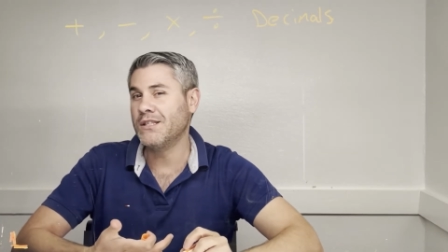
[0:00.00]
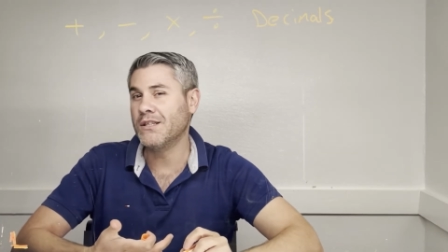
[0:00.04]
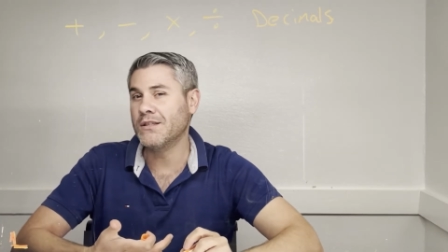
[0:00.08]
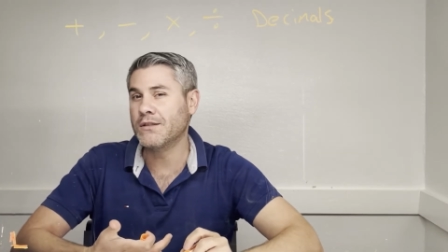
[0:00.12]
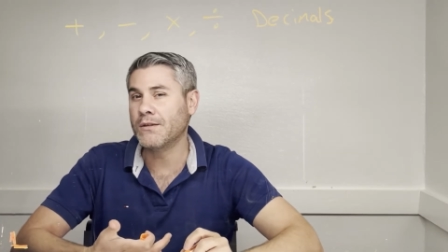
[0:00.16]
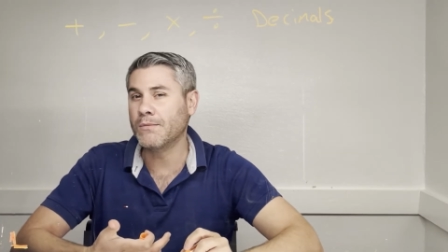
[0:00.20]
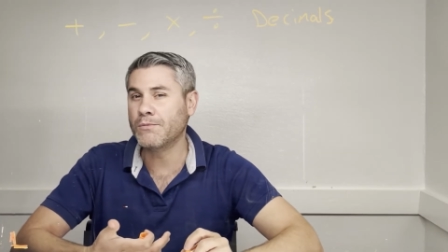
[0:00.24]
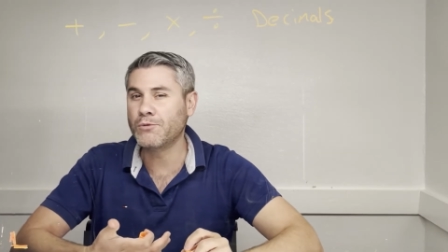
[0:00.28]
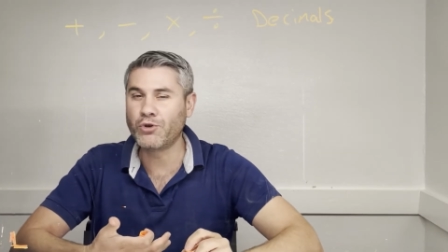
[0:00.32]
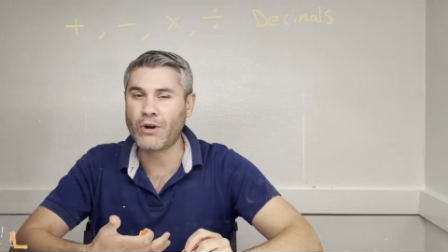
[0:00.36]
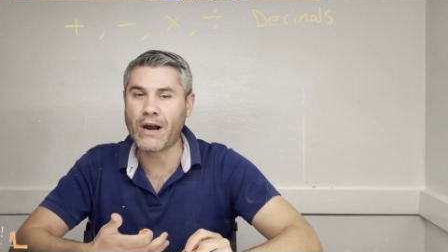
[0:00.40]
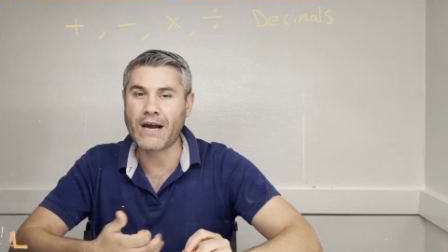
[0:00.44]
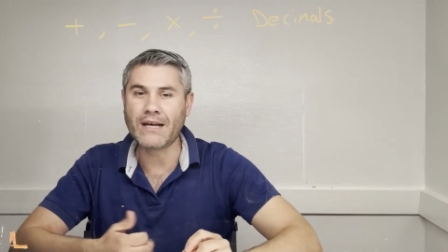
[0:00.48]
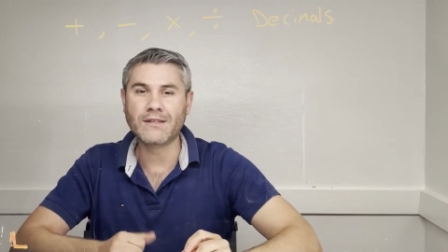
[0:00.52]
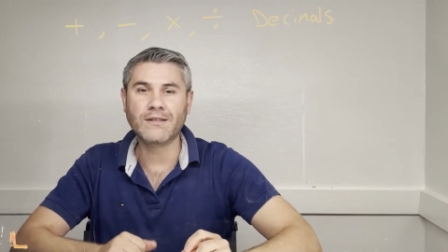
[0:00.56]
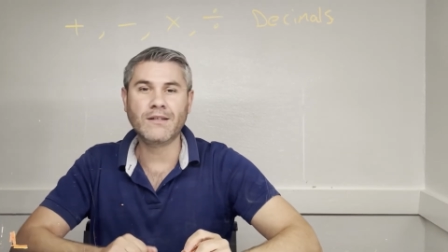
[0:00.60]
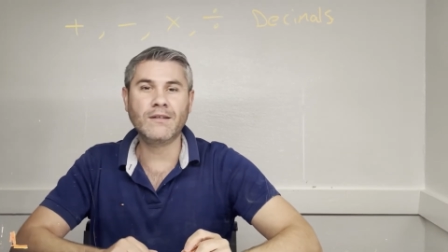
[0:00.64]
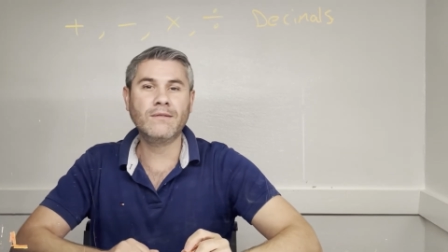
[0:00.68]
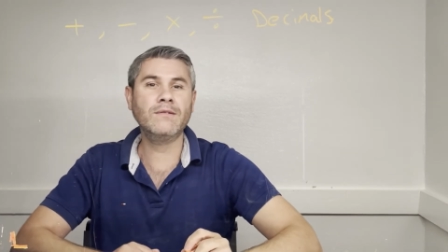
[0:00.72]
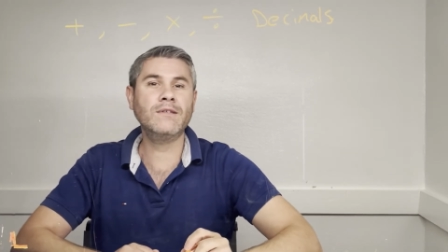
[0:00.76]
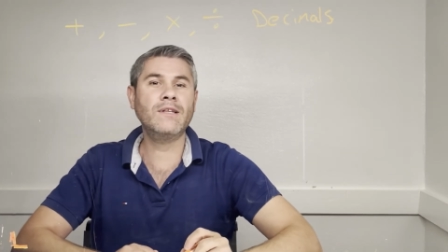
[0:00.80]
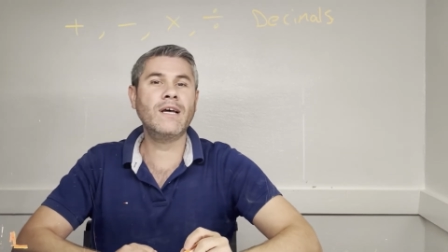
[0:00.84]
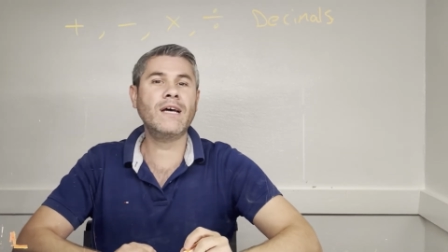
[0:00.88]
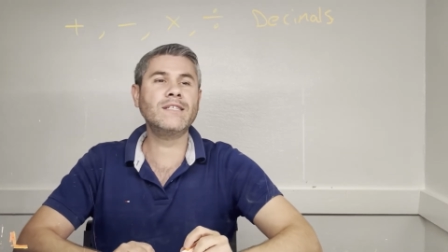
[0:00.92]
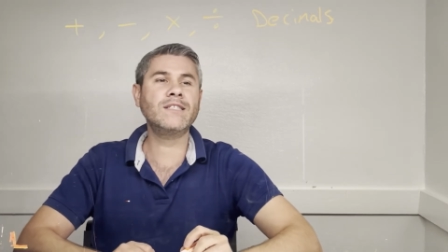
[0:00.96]
to subtract
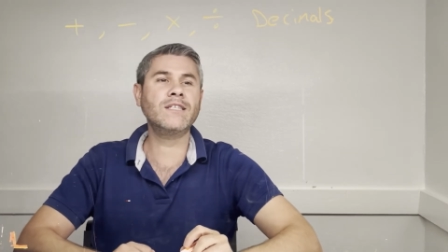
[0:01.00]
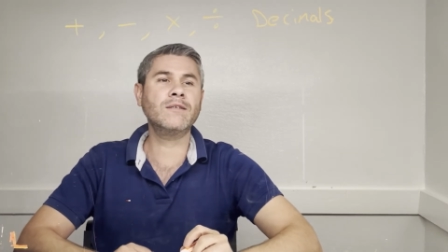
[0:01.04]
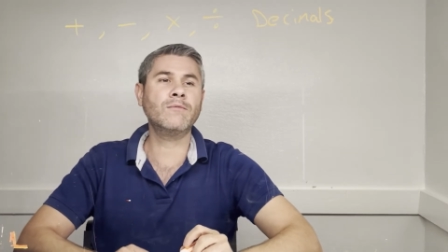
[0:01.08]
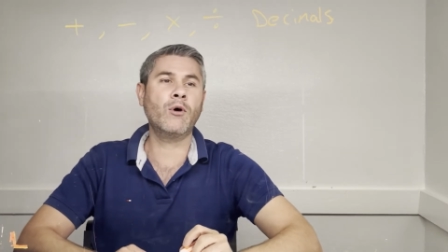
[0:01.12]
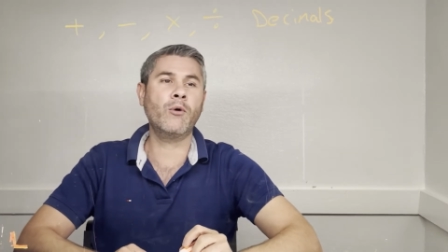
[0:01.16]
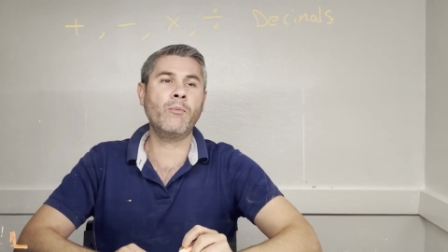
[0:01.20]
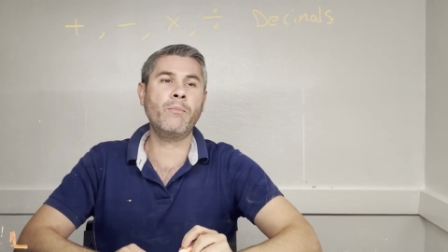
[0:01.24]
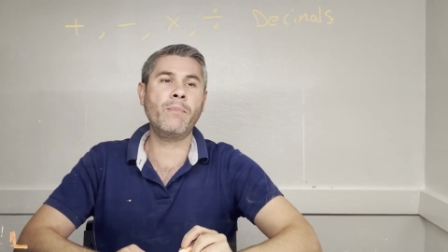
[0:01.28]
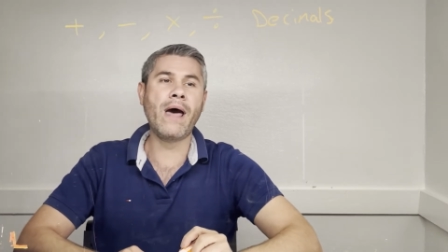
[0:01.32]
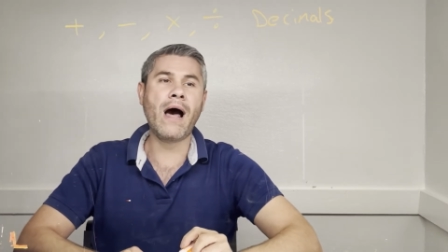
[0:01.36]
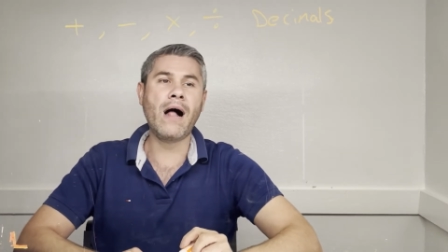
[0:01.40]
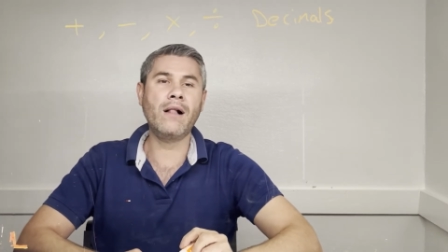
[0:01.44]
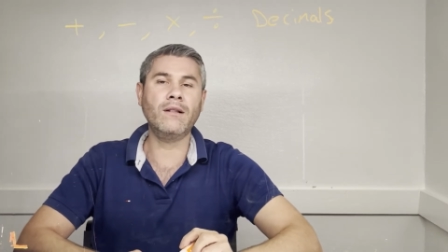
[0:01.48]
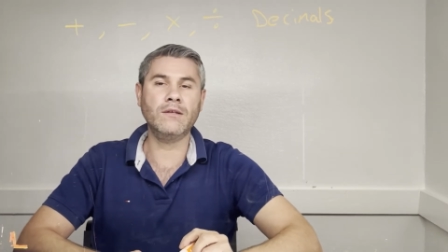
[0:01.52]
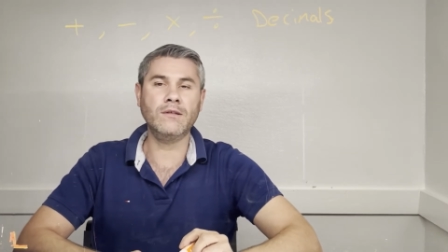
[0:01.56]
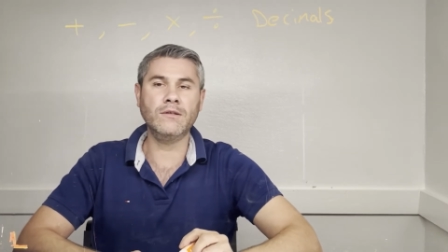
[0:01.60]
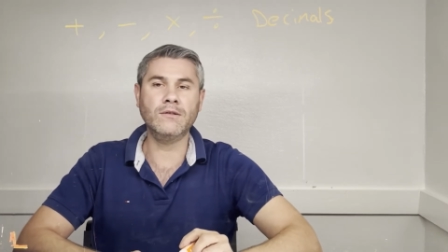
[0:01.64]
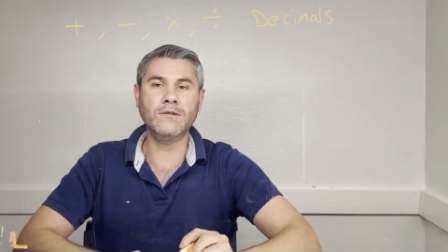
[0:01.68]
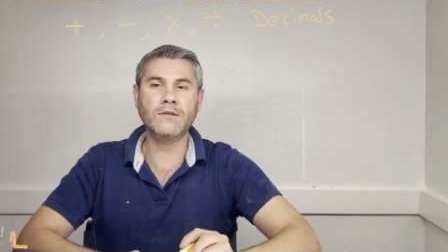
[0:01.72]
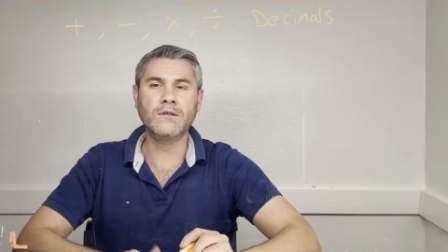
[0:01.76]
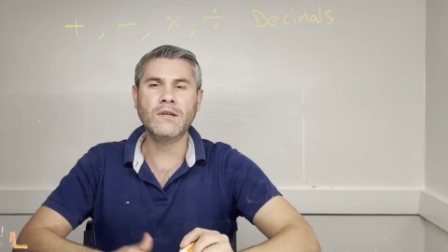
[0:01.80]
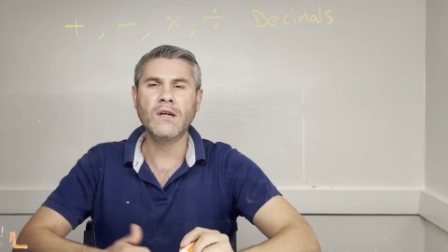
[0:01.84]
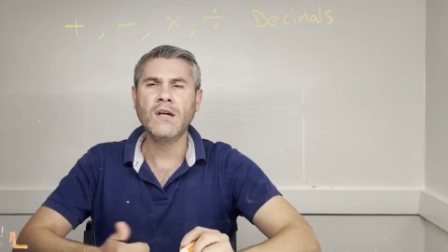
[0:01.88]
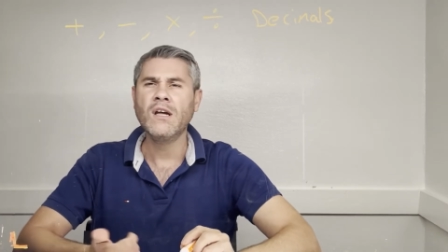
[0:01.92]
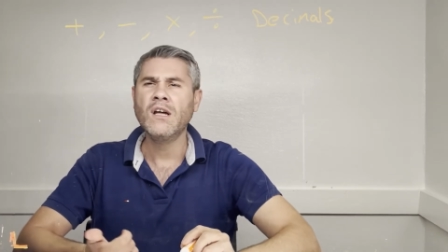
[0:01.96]
some decimal
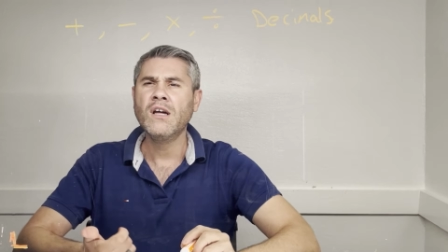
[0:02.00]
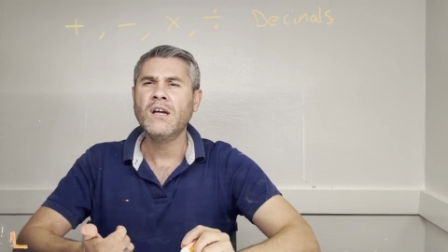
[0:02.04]
values?